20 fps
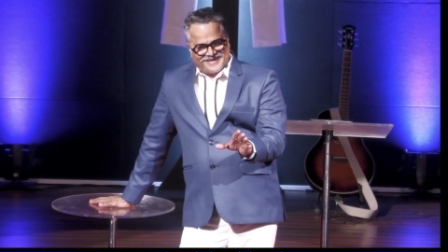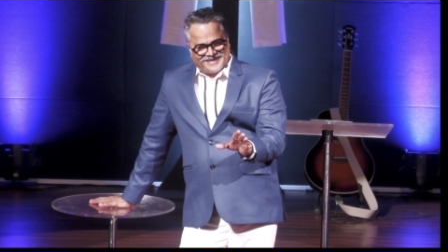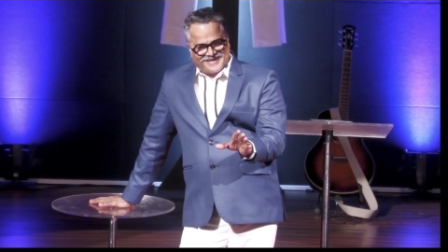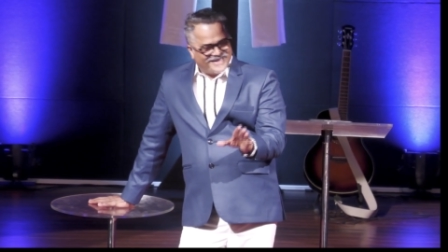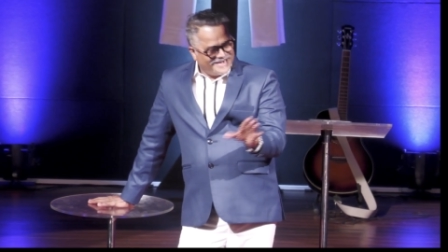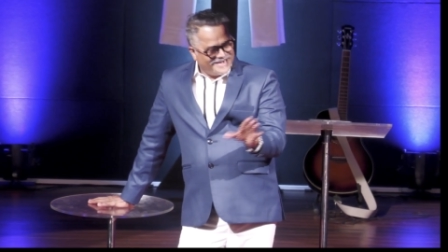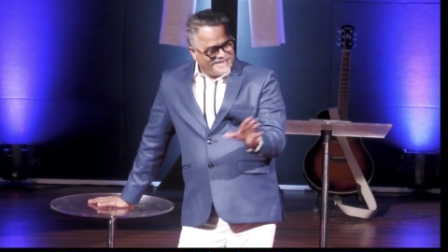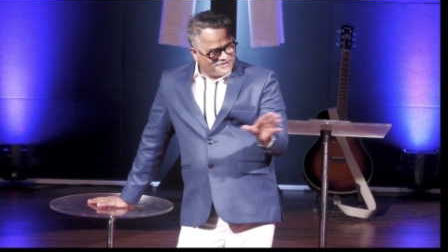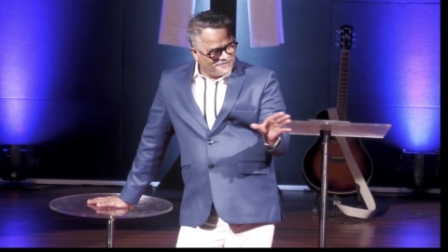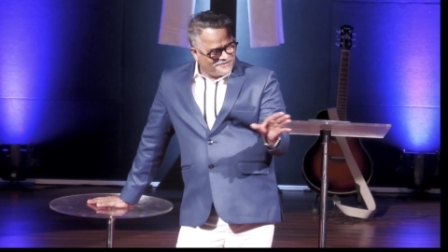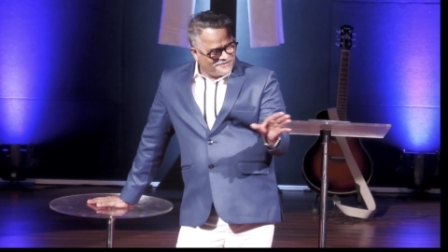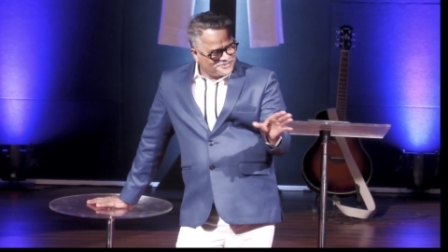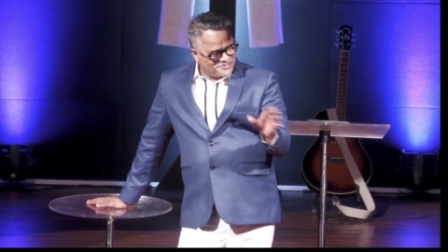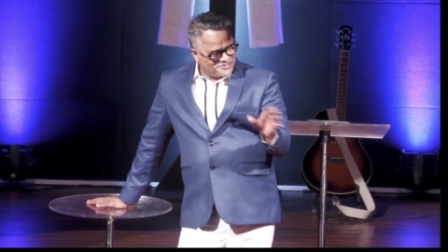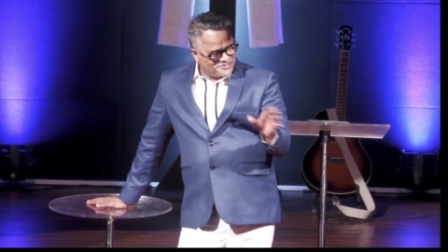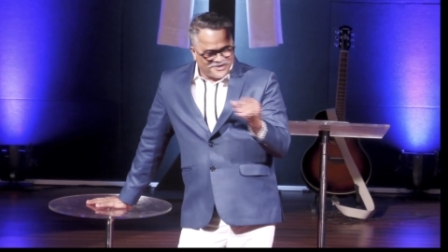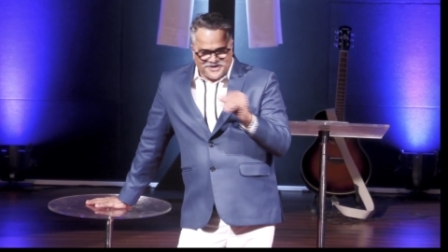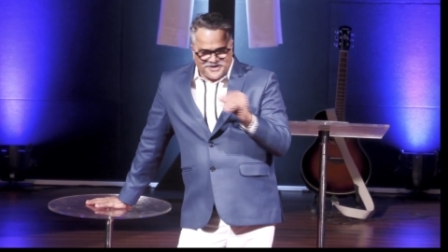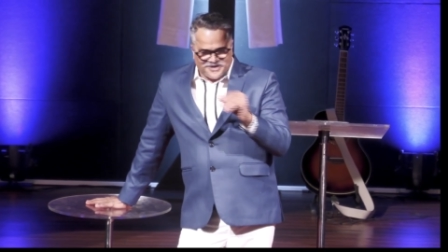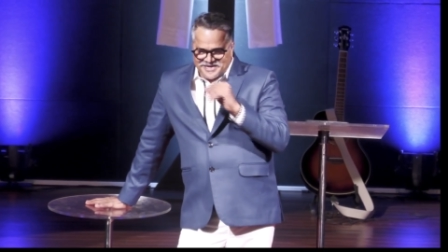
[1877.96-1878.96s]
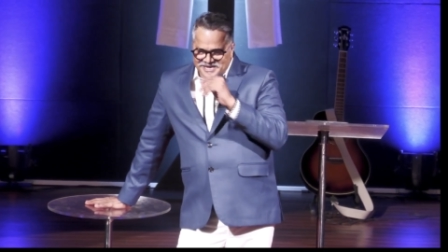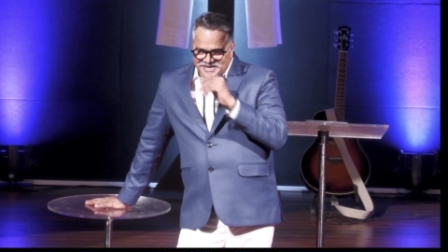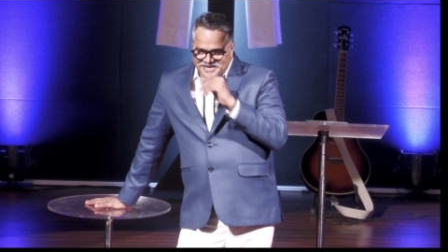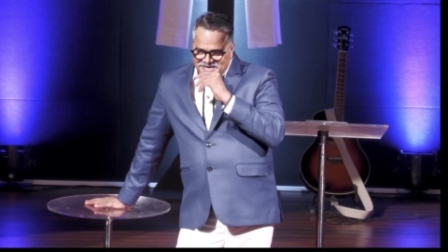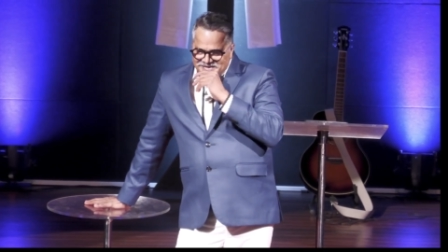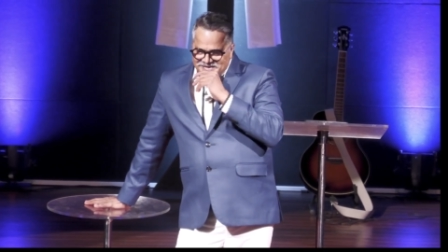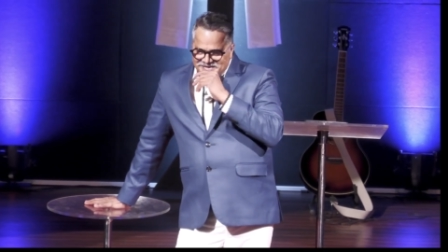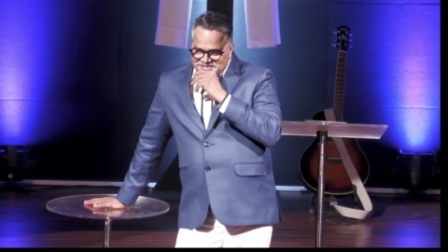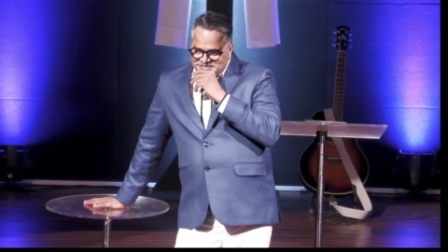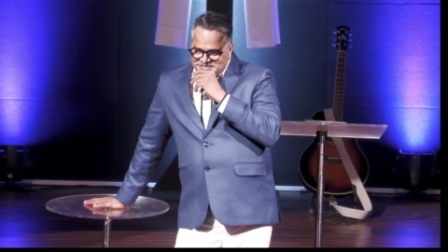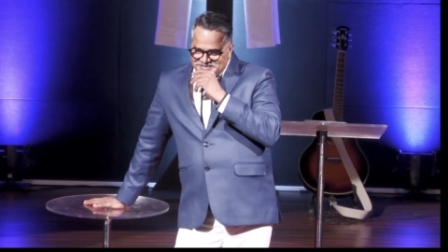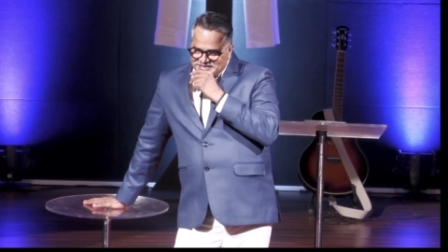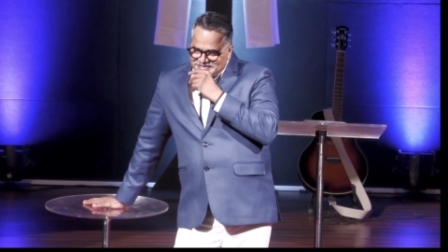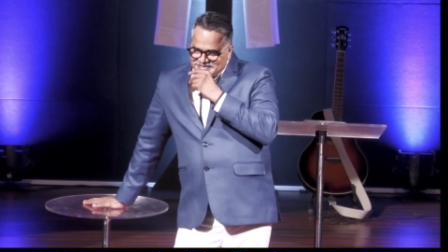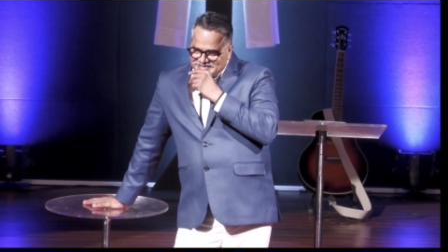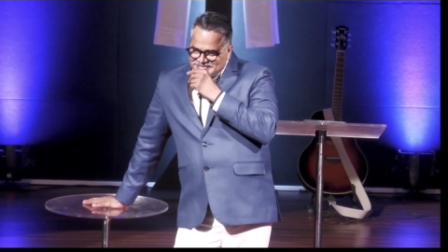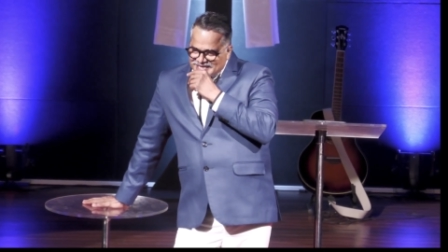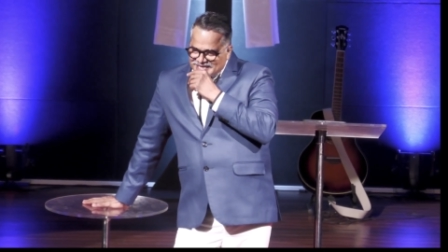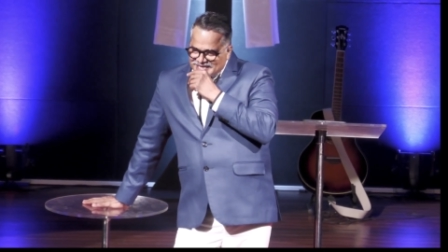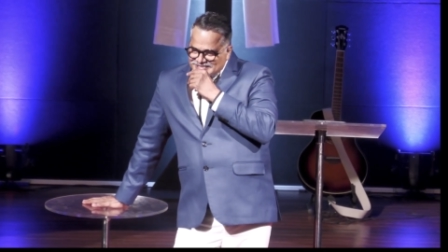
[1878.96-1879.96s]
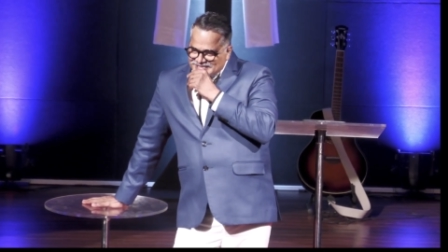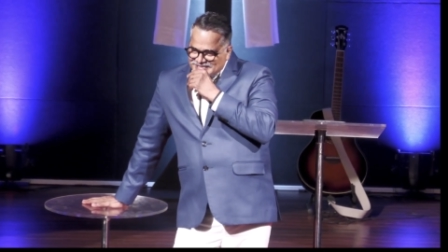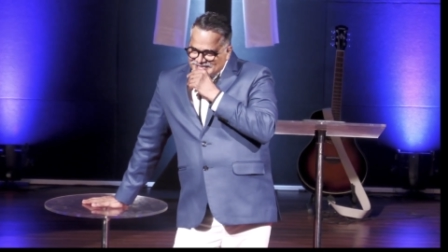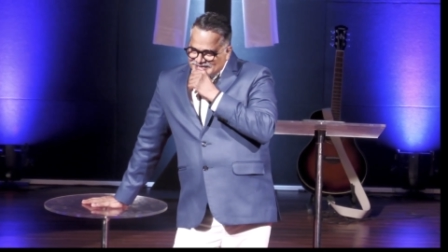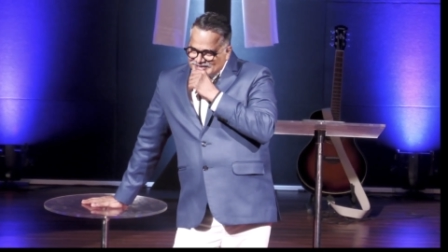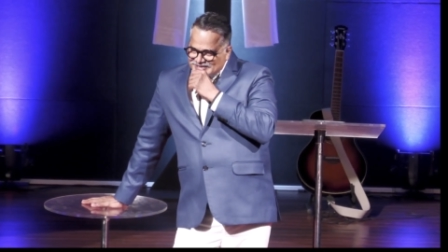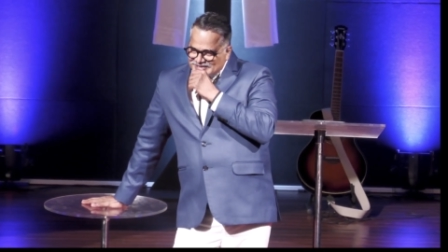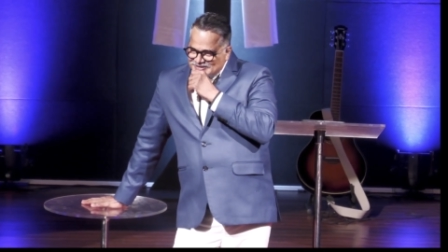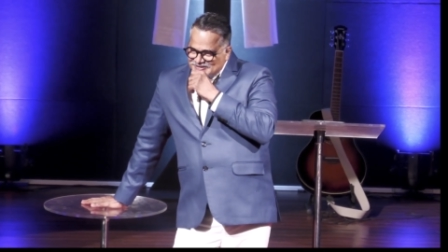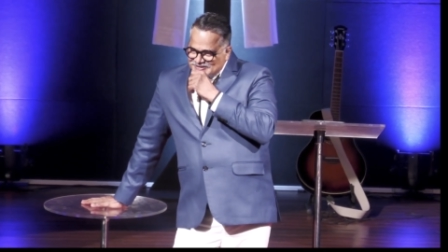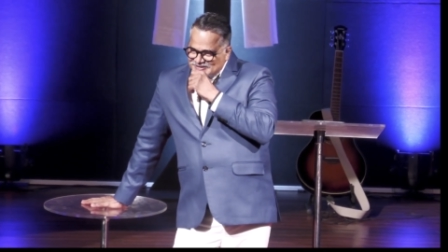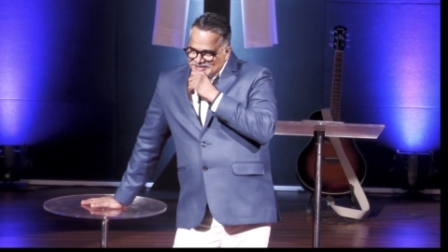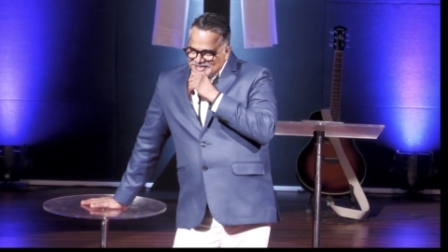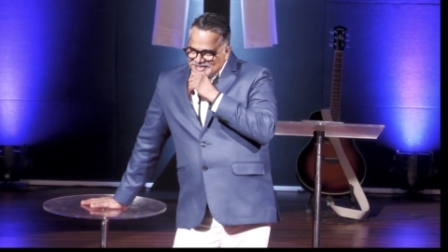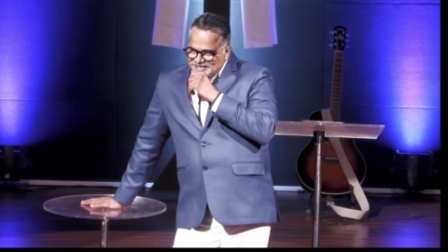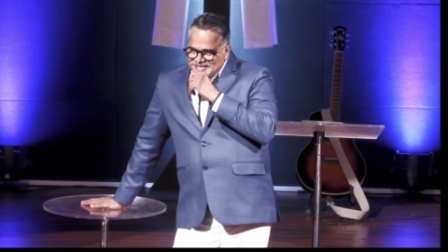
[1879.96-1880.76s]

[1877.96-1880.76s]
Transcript: I like one song in English. It says that, you know,